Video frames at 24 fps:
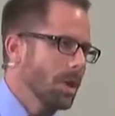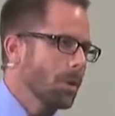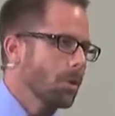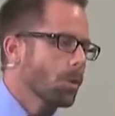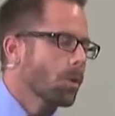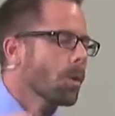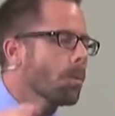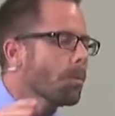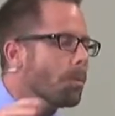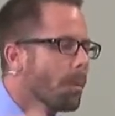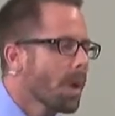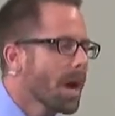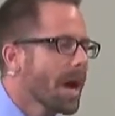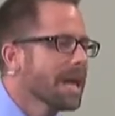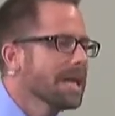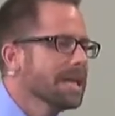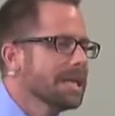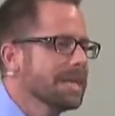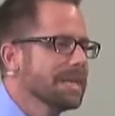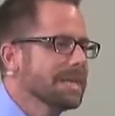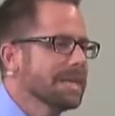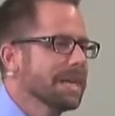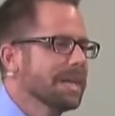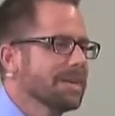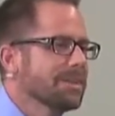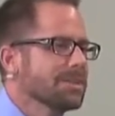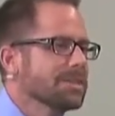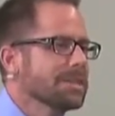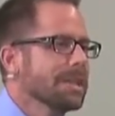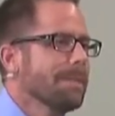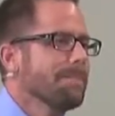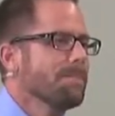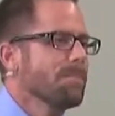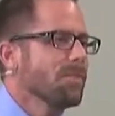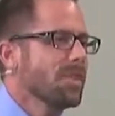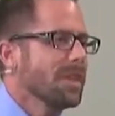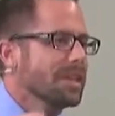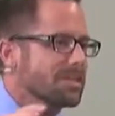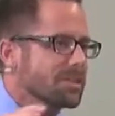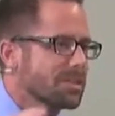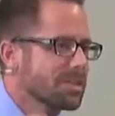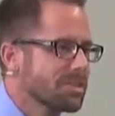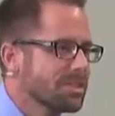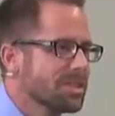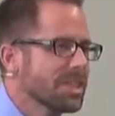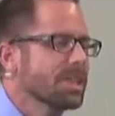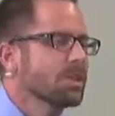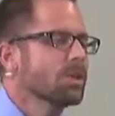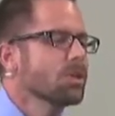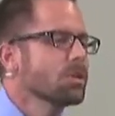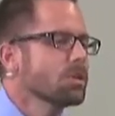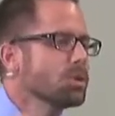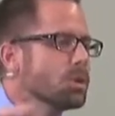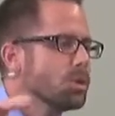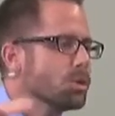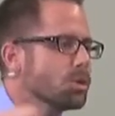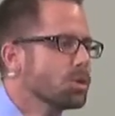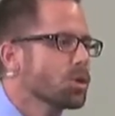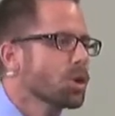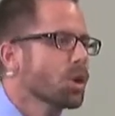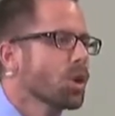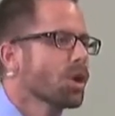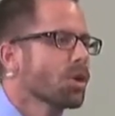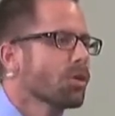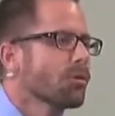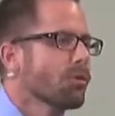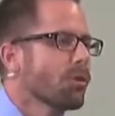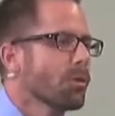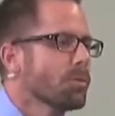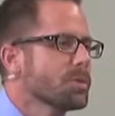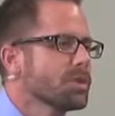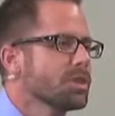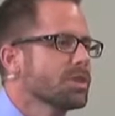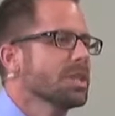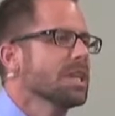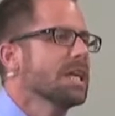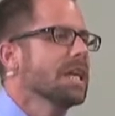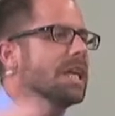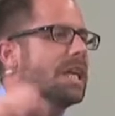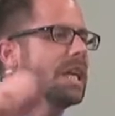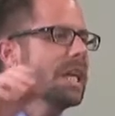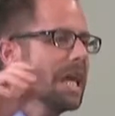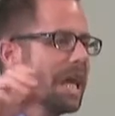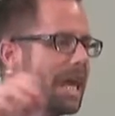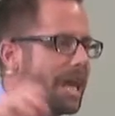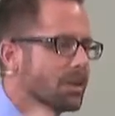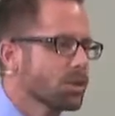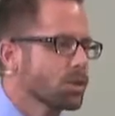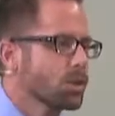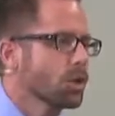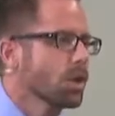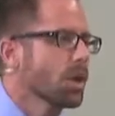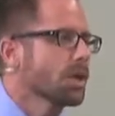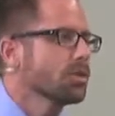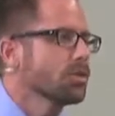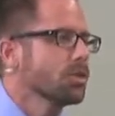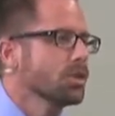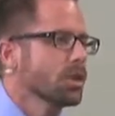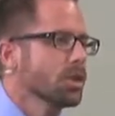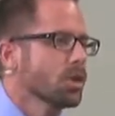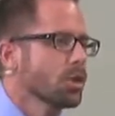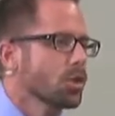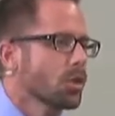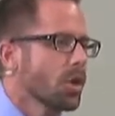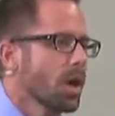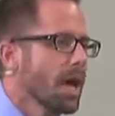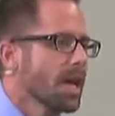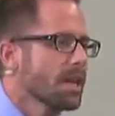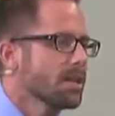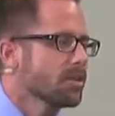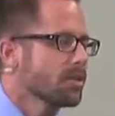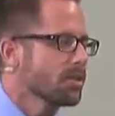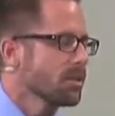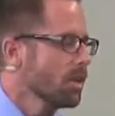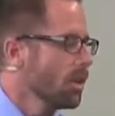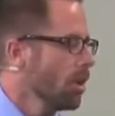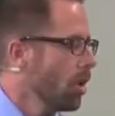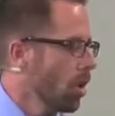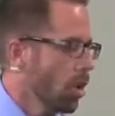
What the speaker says: reminding us that sinners who turn from sin and trust in Christ